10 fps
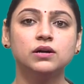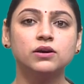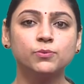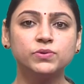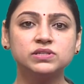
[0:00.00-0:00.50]

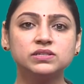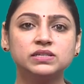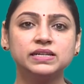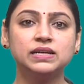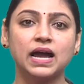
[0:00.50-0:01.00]

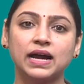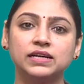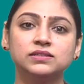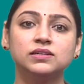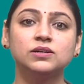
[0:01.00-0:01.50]
represented,
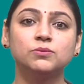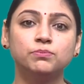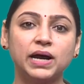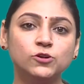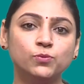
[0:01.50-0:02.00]
and
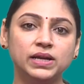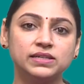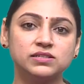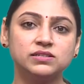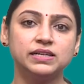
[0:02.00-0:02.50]

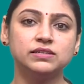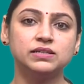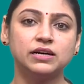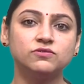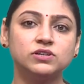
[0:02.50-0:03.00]
manipulated in
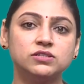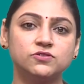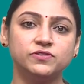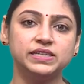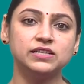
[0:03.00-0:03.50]
diverse
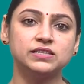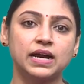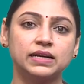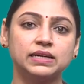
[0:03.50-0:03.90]
fields and